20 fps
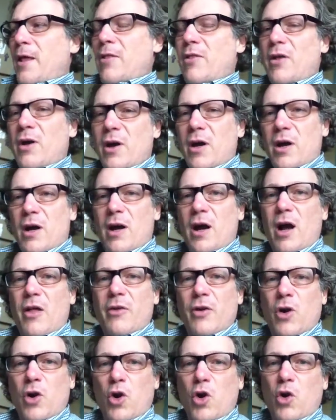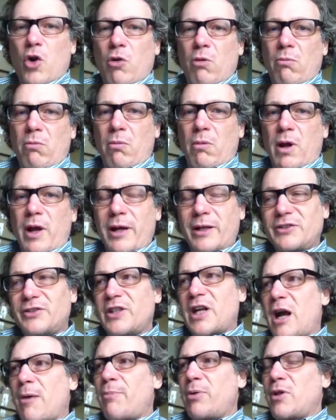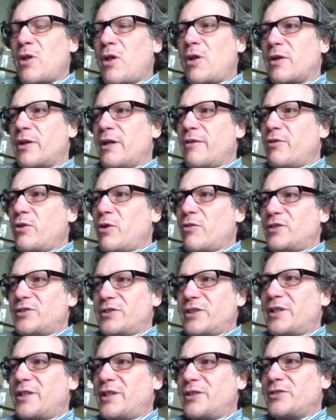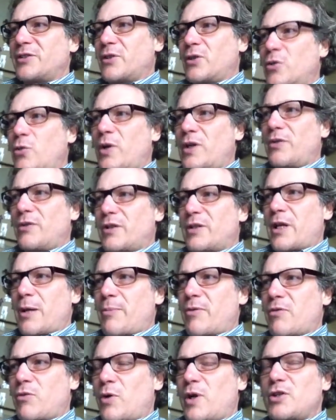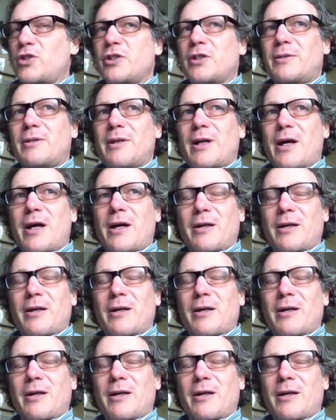The other example I'll give you of a statistical type of question,